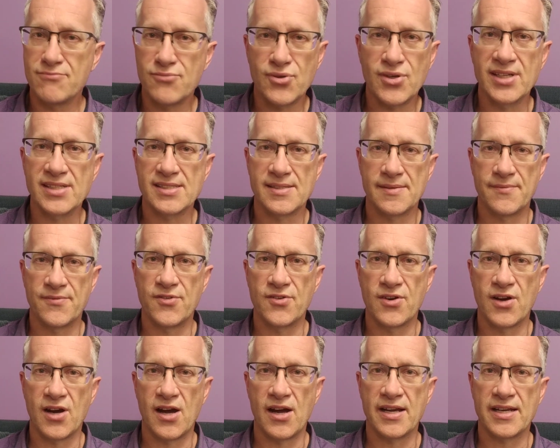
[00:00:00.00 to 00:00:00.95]
bring some
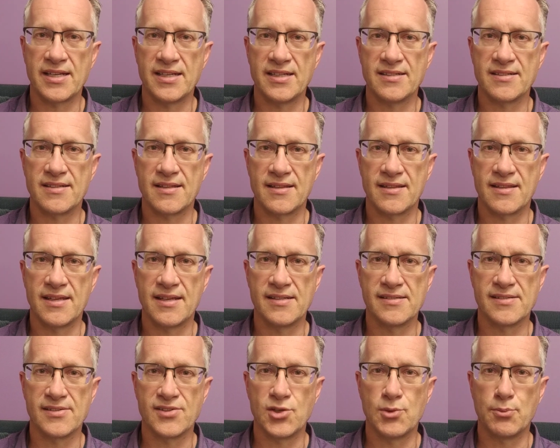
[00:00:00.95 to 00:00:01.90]
variety into the
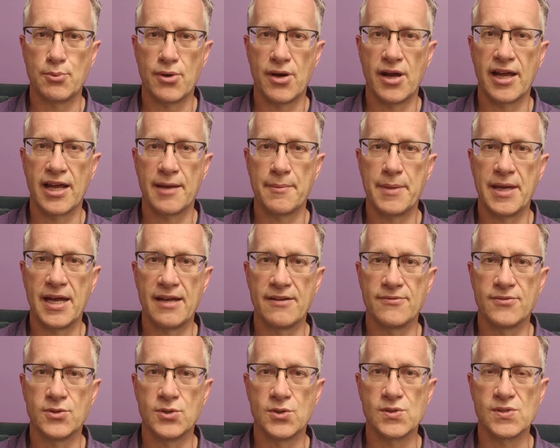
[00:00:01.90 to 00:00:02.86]
things that you're praying about
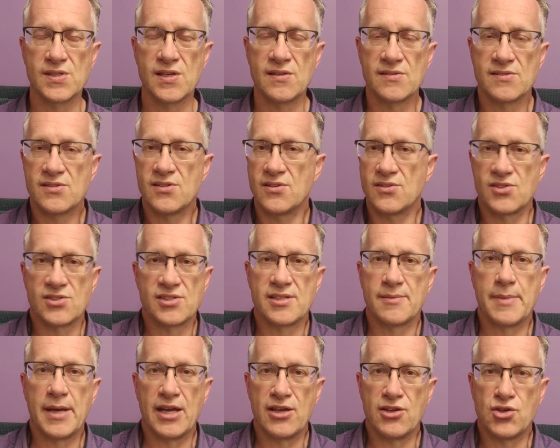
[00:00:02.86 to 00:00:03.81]
for? So it's not just
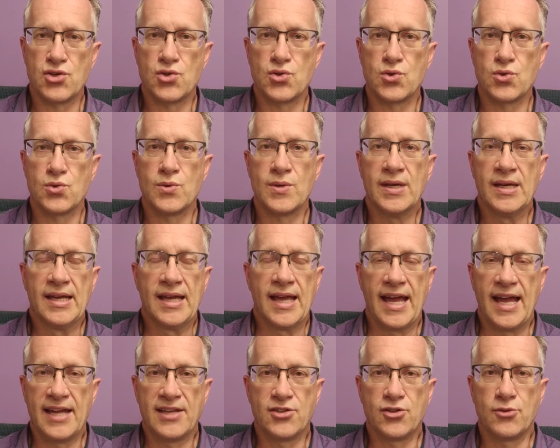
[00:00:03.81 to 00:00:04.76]
about you
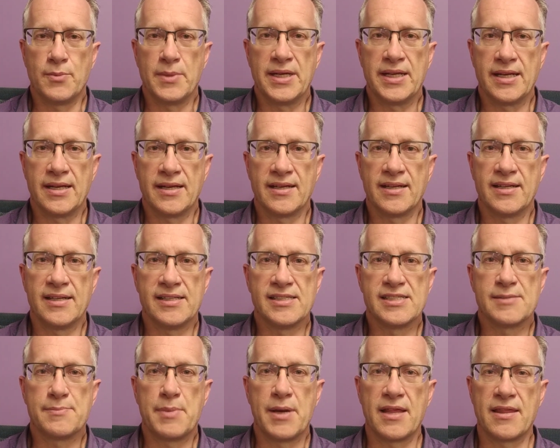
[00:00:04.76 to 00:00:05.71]
and your immediate
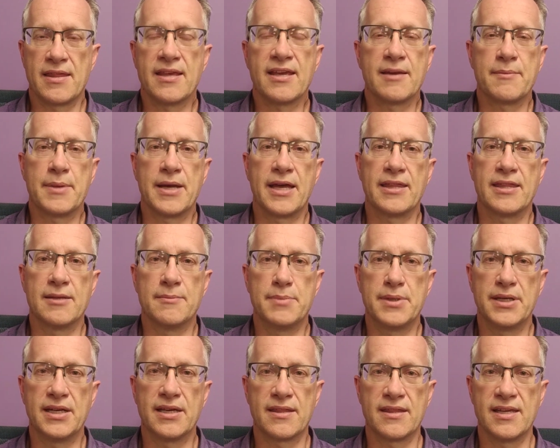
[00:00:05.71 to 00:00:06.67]
needs, but think about the
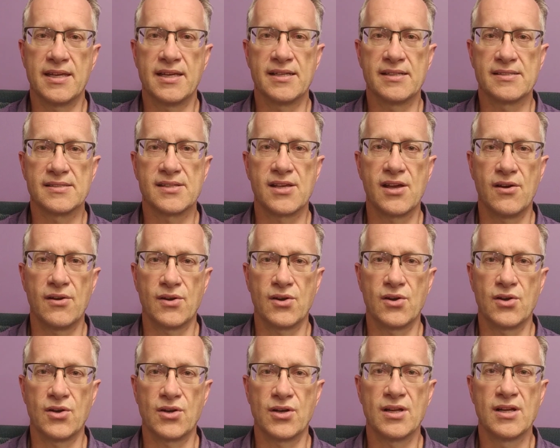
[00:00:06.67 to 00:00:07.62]
bigger things going
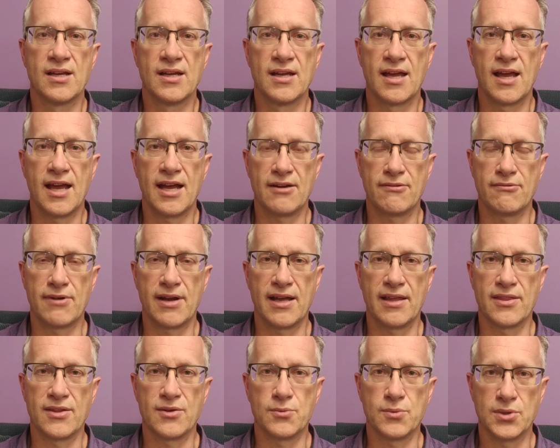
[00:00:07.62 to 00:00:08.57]
on
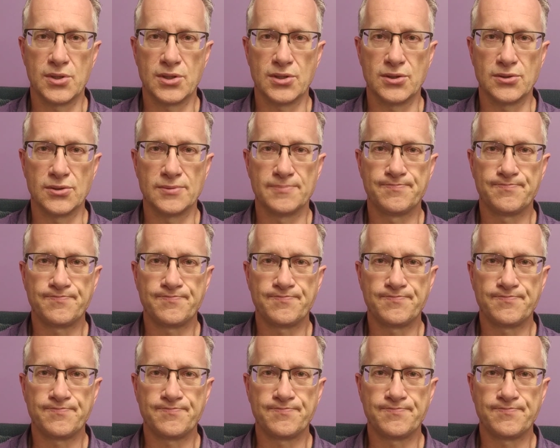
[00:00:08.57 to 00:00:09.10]
around the world.